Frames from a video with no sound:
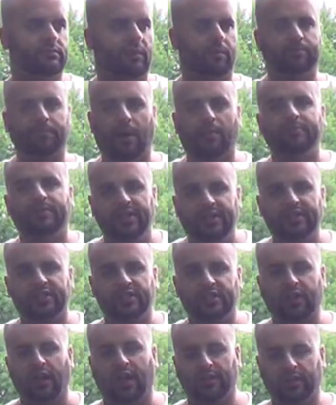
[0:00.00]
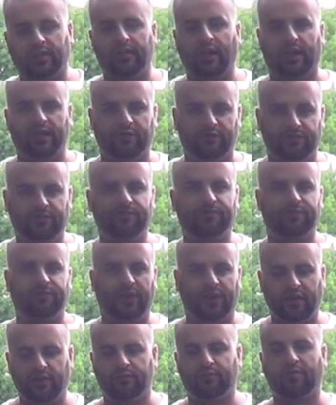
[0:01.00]
I'm decent. I could
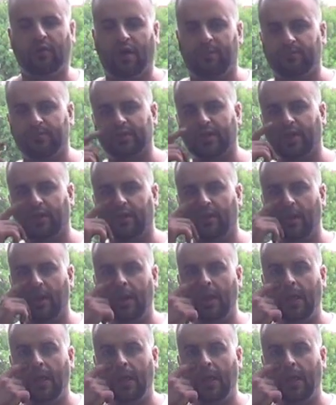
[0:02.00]
figure problems out.